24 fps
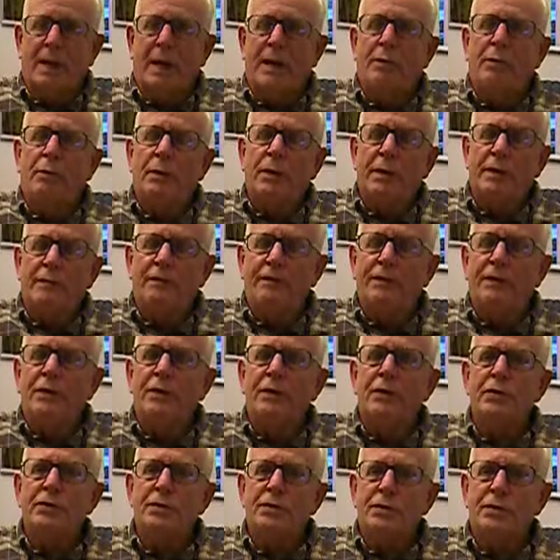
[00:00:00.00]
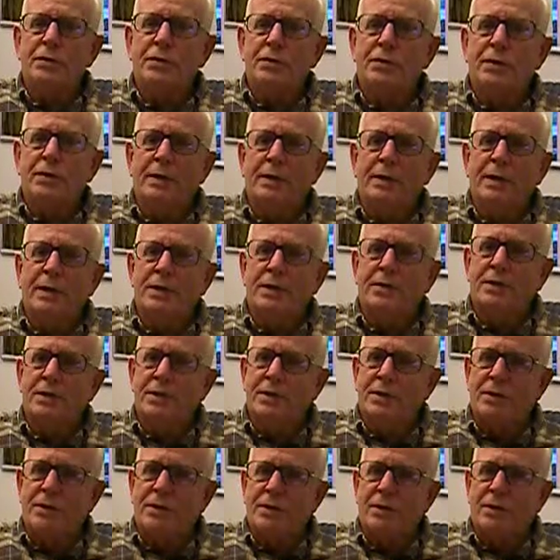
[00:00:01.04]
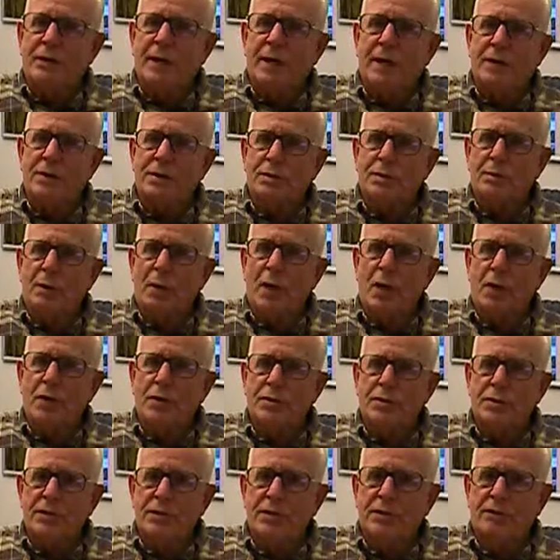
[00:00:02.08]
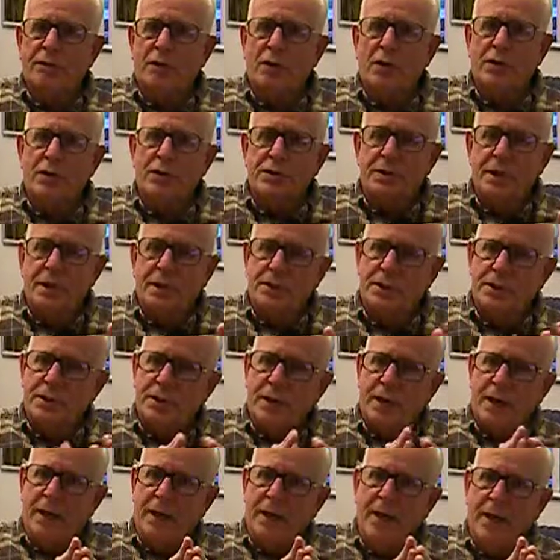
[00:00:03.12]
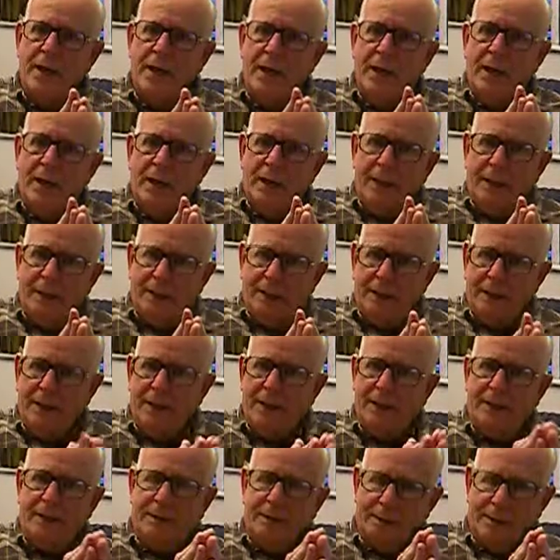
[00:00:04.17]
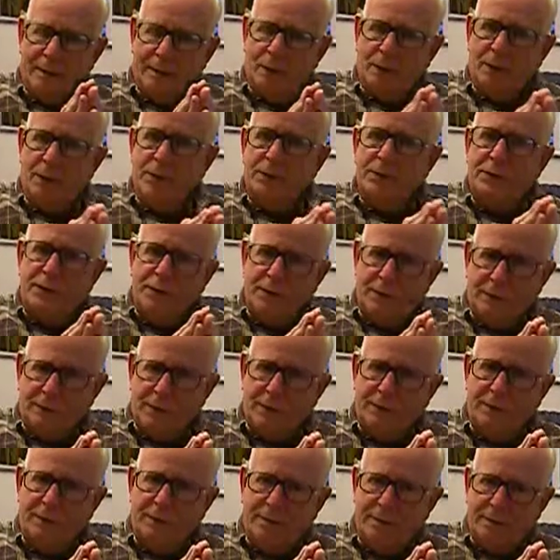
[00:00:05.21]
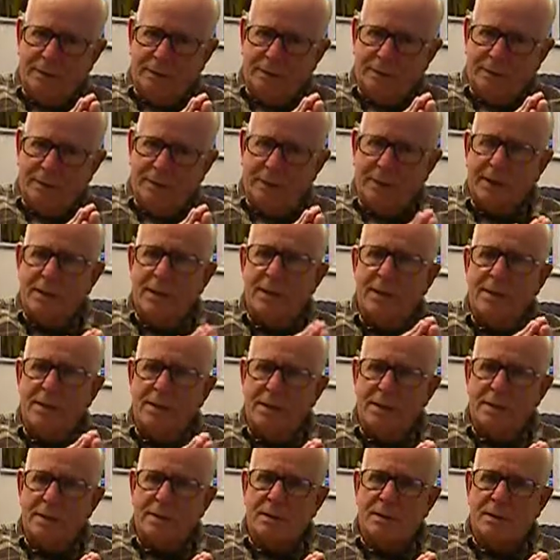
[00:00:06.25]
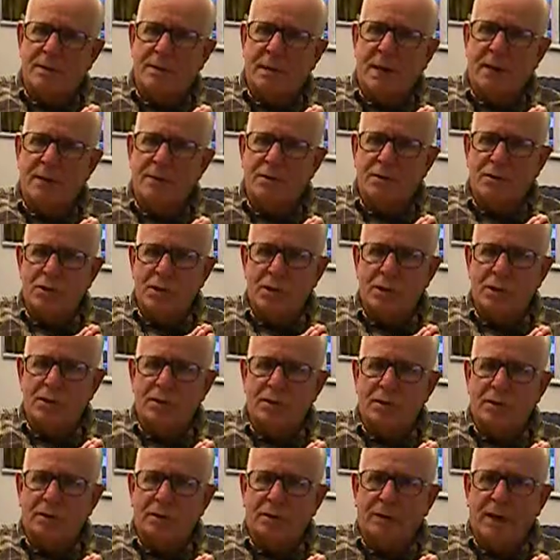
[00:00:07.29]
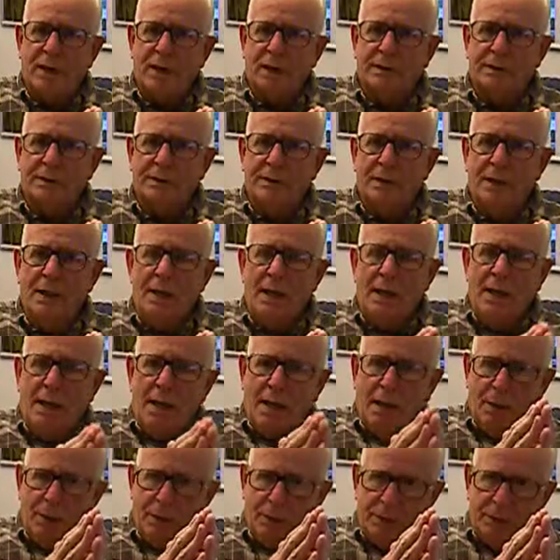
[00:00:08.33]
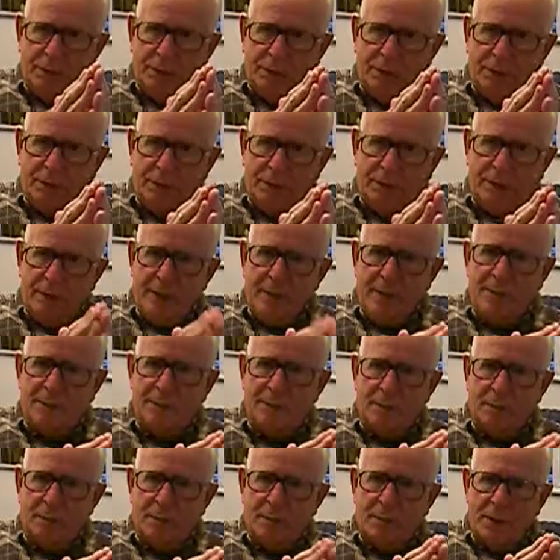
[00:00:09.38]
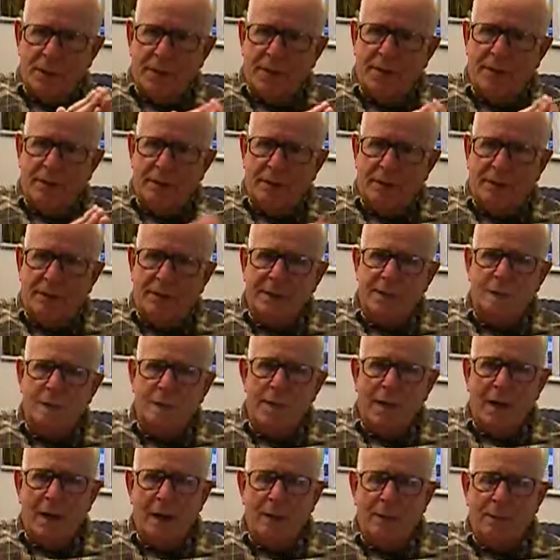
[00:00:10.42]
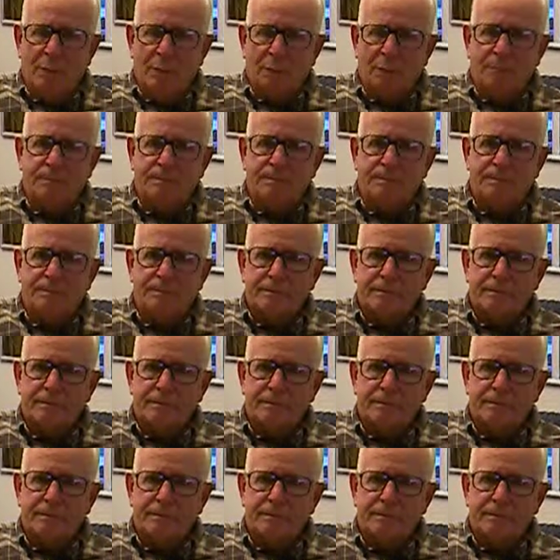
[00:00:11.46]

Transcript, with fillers: They refuse to listen to that small, still voice that's saying, Hey, I want you to look at this about Jesus Christ. I want you to read something here in this Bible,